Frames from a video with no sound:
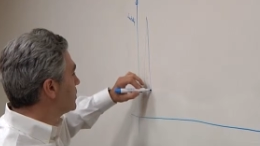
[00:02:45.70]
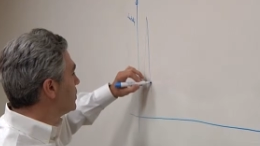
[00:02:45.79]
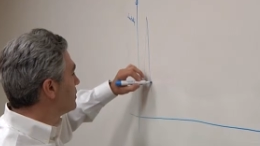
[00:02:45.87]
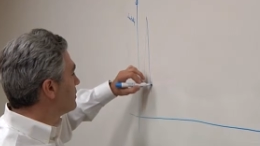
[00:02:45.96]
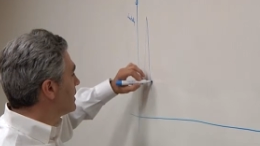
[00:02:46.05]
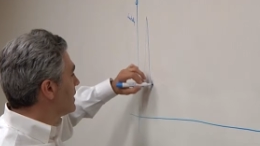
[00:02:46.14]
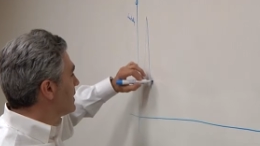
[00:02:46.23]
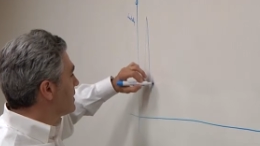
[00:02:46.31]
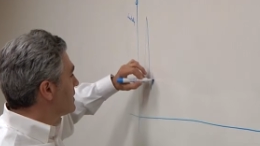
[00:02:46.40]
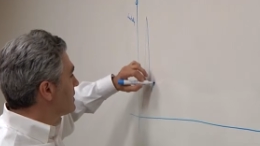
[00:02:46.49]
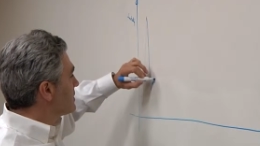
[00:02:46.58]
good
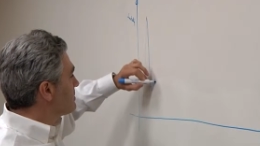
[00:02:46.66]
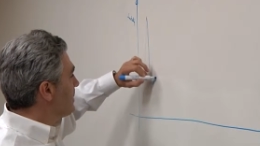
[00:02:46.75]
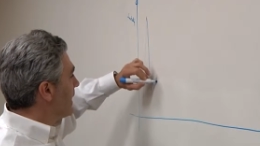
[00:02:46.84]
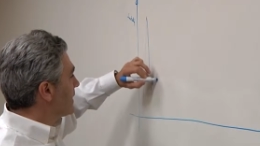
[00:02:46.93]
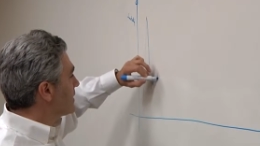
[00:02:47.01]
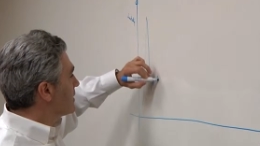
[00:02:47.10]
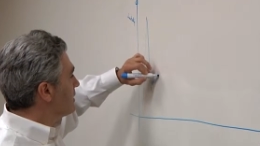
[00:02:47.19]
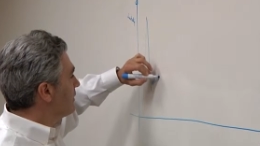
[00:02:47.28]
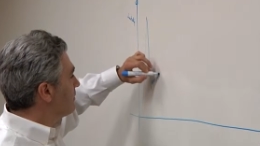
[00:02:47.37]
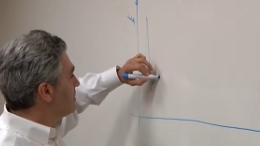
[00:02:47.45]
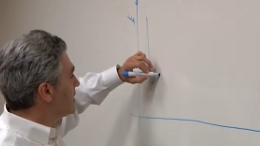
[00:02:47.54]
spike
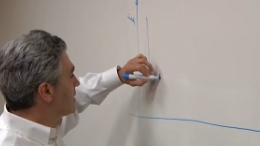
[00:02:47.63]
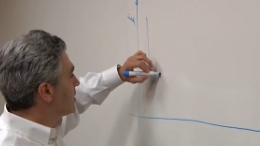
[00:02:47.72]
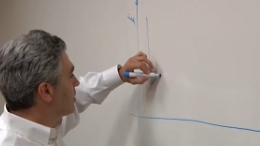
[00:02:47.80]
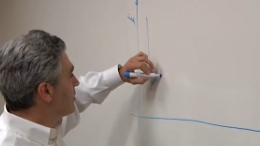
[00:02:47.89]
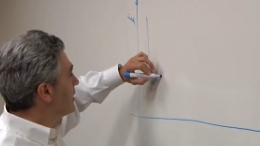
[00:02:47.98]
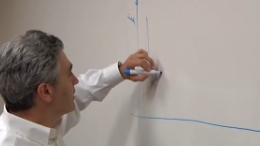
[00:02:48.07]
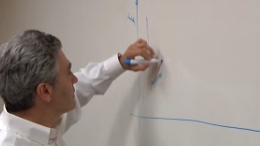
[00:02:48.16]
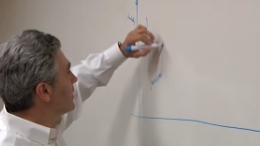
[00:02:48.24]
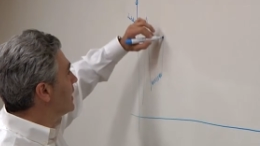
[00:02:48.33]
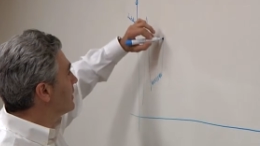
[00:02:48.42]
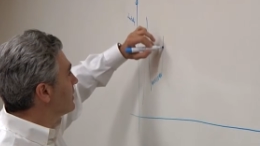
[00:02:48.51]
of peak
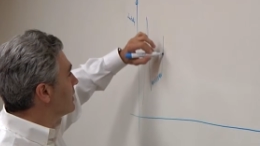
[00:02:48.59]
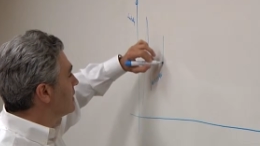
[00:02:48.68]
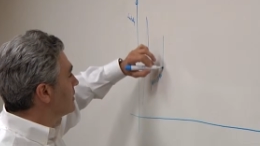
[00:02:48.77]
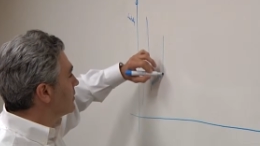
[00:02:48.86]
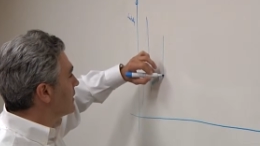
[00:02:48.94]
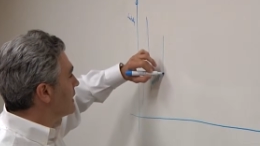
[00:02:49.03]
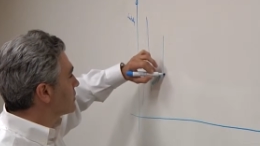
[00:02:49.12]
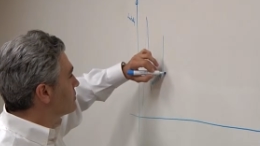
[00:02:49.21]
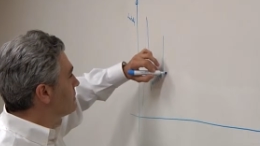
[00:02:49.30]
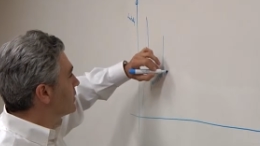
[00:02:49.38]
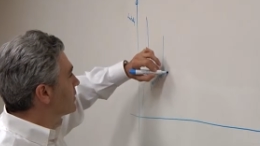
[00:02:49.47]
currents, then start
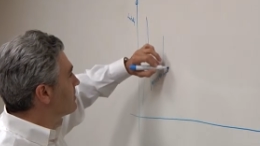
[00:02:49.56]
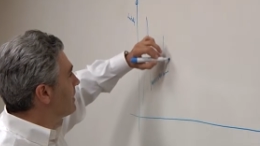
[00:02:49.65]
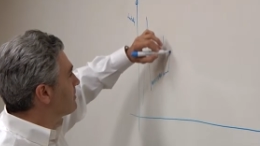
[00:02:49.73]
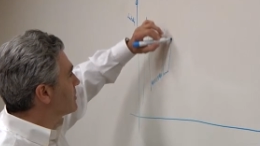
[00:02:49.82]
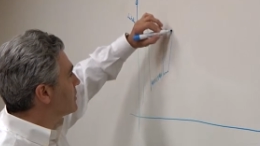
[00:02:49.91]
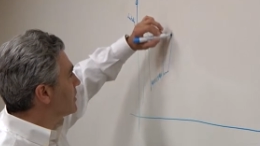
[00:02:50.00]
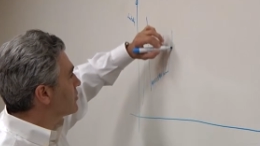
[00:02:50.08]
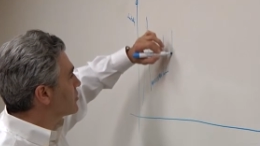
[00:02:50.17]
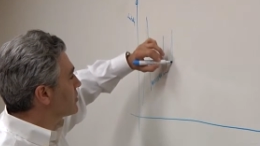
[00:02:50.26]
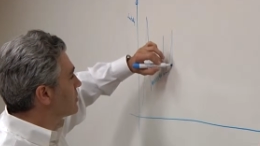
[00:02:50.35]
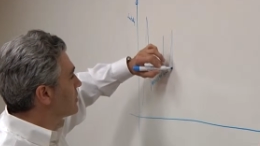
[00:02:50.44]
to run some
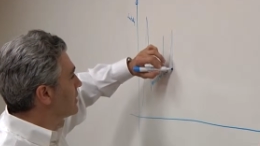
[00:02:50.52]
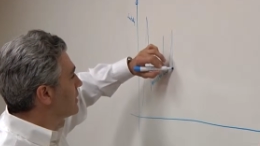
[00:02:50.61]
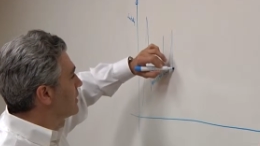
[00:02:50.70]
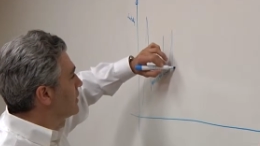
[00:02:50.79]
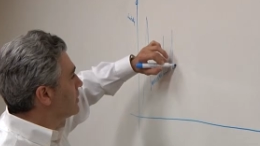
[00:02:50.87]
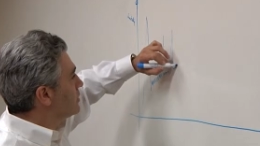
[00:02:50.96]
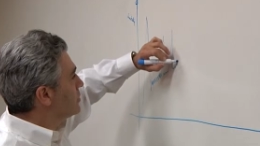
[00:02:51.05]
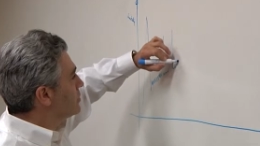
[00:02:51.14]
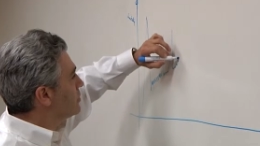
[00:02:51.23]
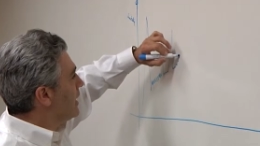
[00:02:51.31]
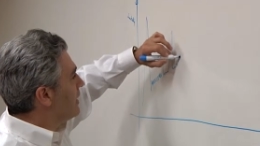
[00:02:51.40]
application, and you,
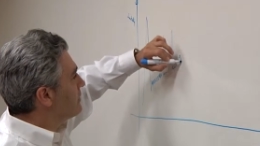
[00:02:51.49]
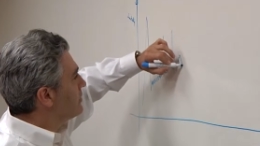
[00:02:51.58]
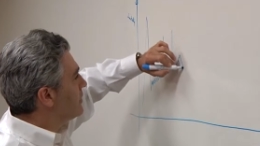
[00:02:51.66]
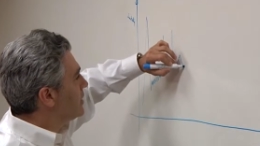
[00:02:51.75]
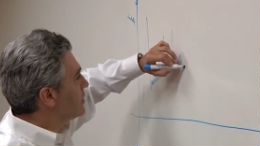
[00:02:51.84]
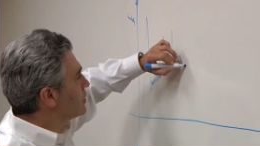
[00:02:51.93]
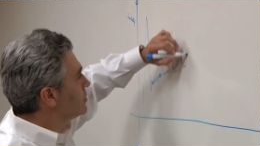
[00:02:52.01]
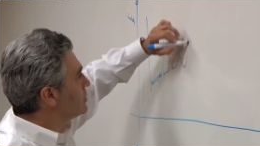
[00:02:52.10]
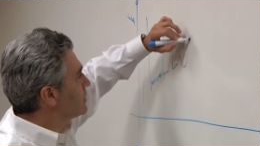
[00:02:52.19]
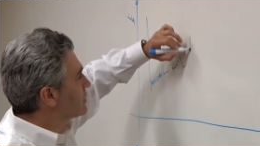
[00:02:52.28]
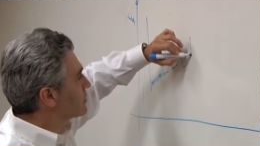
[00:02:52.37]
you have a very
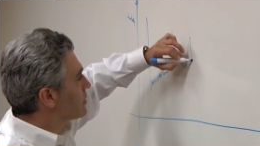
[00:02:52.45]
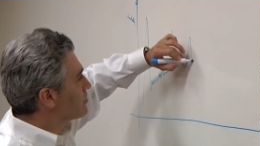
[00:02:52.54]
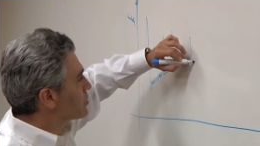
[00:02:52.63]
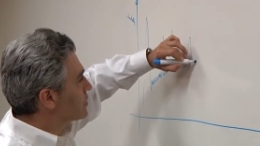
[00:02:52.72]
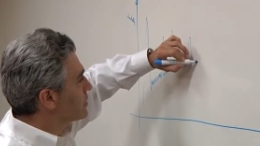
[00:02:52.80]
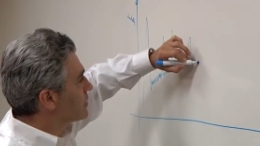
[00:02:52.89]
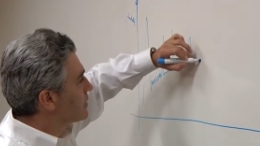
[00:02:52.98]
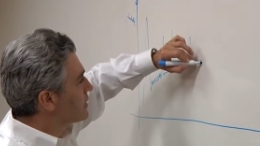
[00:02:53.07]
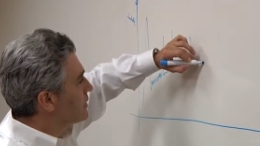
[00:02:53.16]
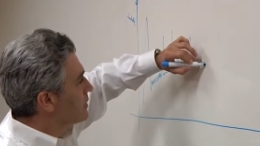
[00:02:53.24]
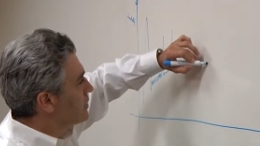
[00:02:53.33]
good description
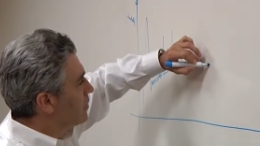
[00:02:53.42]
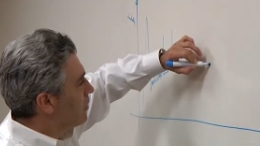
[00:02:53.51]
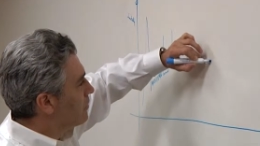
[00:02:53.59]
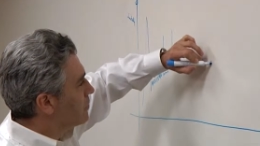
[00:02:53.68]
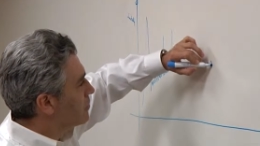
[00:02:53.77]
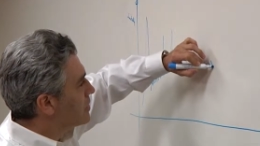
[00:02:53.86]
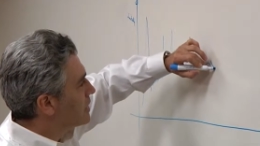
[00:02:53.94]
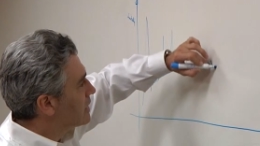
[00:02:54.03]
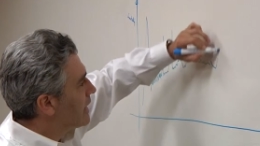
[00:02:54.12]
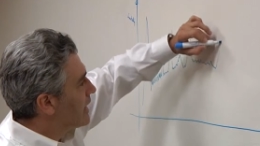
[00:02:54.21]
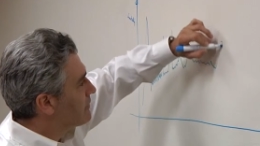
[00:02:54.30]
of
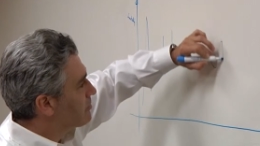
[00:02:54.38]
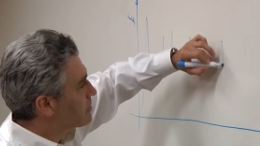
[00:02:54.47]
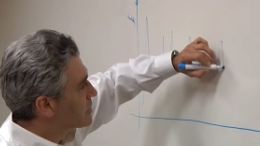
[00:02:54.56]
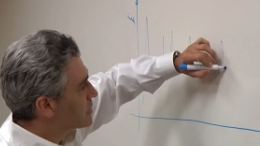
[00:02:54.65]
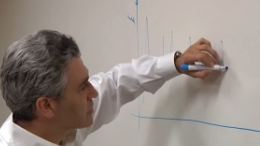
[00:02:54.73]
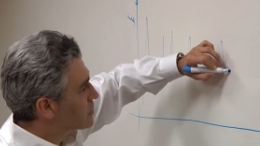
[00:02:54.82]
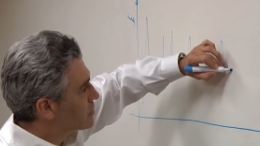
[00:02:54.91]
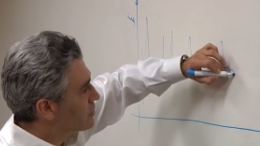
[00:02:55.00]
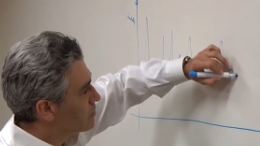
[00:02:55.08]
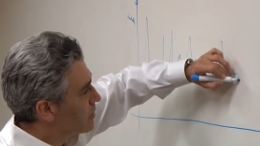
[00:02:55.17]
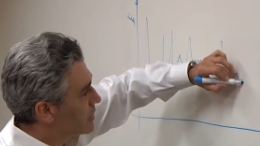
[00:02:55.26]
real live
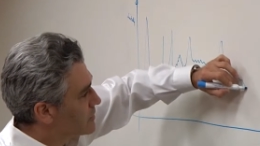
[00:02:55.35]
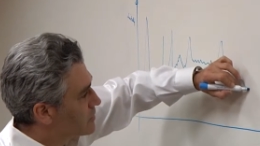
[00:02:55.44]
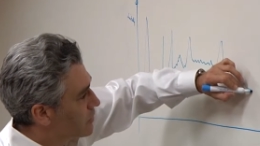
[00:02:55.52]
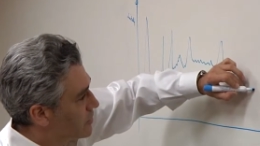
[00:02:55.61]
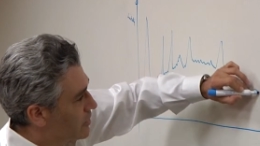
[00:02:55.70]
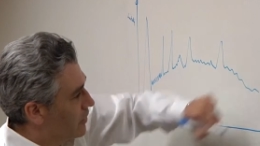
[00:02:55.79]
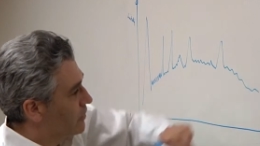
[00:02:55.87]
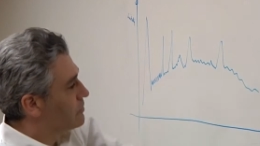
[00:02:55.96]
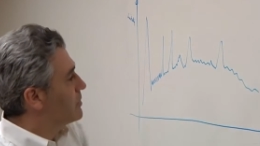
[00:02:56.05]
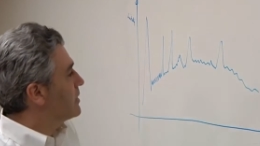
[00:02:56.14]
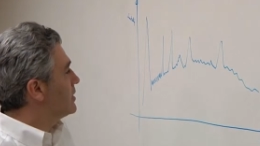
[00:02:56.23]
application on what is going on
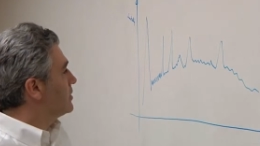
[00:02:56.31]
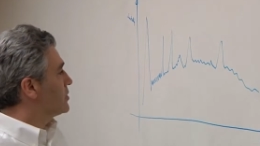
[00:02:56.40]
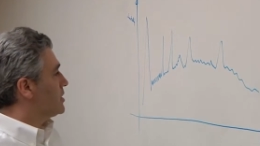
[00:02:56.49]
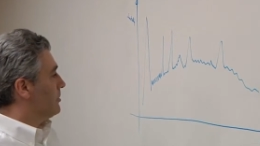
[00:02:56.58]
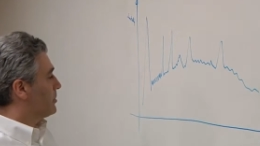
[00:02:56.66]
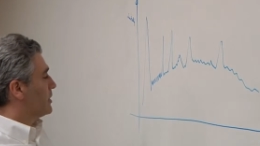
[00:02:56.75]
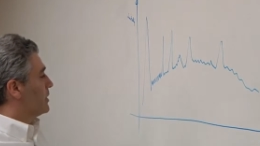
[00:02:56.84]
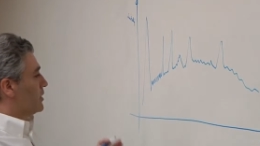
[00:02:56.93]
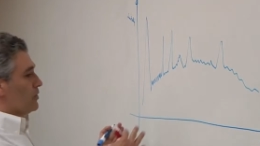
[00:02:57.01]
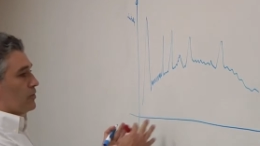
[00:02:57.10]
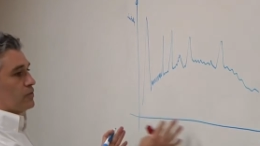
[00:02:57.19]
within the chip.
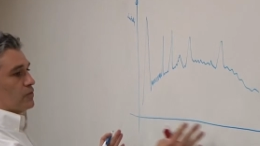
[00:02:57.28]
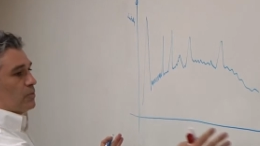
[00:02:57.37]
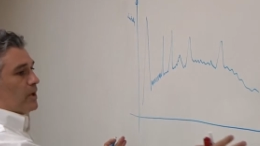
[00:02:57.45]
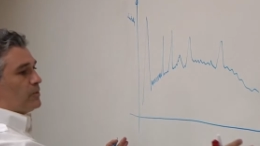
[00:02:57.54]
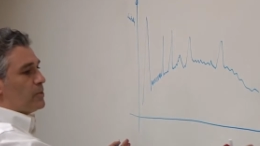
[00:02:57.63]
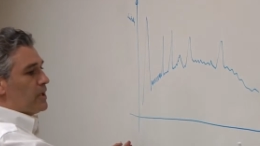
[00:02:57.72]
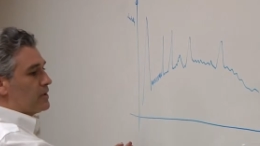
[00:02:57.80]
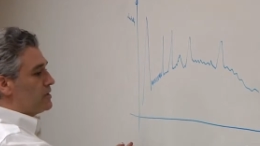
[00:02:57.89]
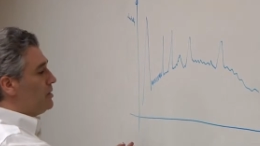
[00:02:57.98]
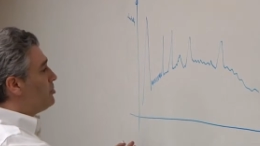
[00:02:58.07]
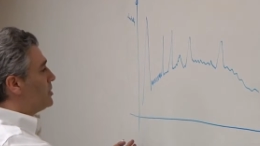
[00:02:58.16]
So what we
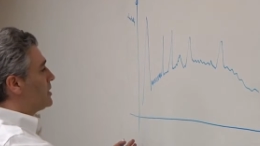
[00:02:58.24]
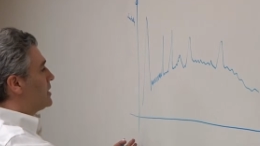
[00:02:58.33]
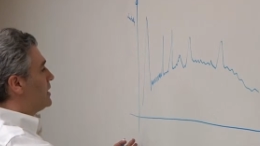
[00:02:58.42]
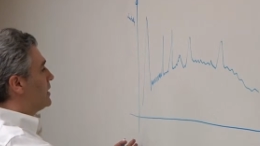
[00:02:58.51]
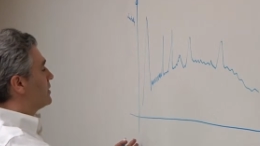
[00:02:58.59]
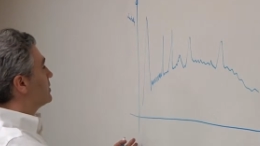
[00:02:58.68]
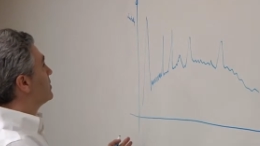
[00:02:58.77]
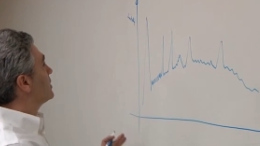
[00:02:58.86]
are dumping here and